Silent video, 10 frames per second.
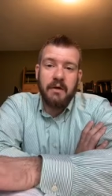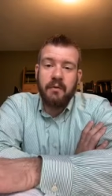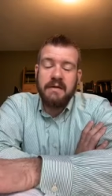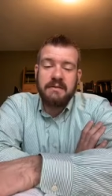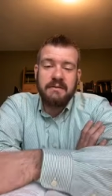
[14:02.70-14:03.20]

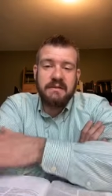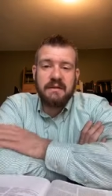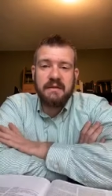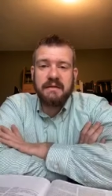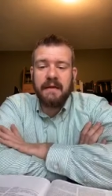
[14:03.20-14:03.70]
know easier
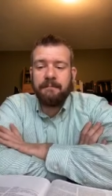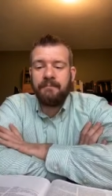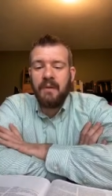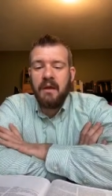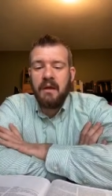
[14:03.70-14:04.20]
said than done.
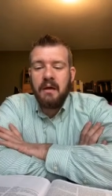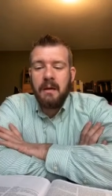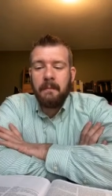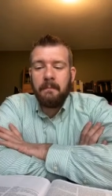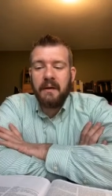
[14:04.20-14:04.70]

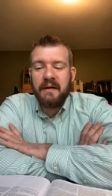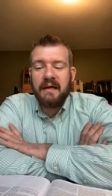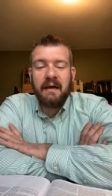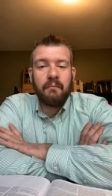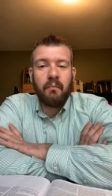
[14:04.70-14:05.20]
But
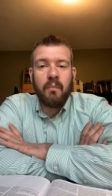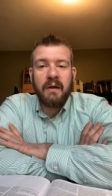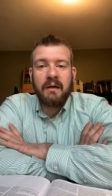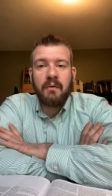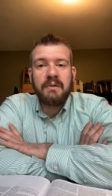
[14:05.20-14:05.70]
again, we
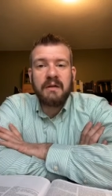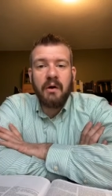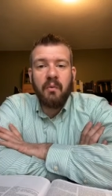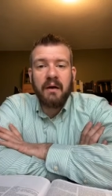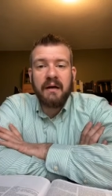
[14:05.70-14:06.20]
can only
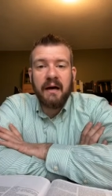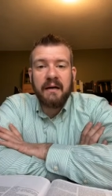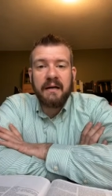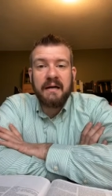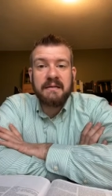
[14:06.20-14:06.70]
know what
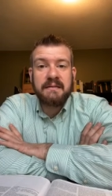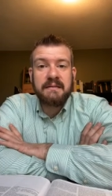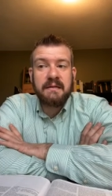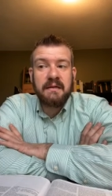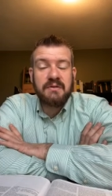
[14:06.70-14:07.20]
God
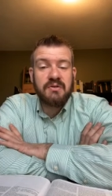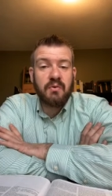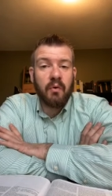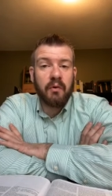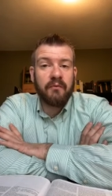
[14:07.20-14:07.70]
has in
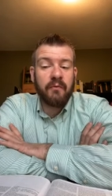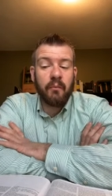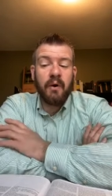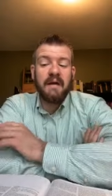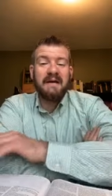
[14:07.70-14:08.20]
store
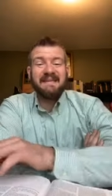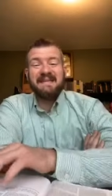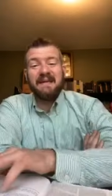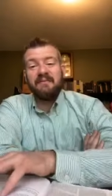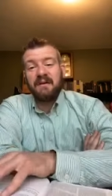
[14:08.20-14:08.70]
from what He has
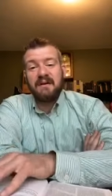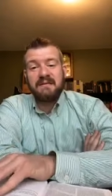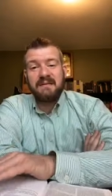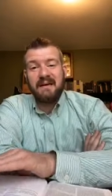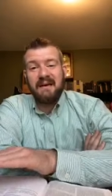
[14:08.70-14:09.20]
given
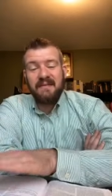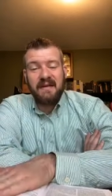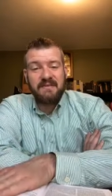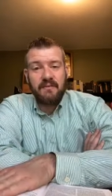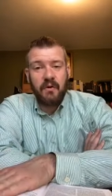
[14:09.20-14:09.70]
us, and
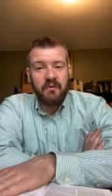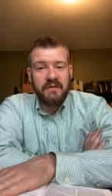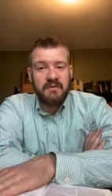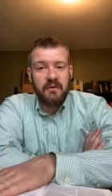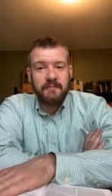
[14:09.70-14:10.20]
that's from the Holy
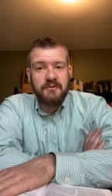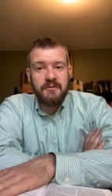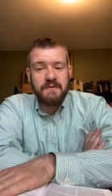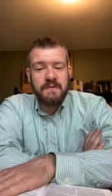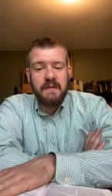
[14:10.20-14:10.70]

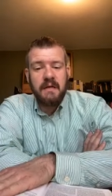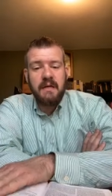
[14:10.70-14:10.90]
Scriptures.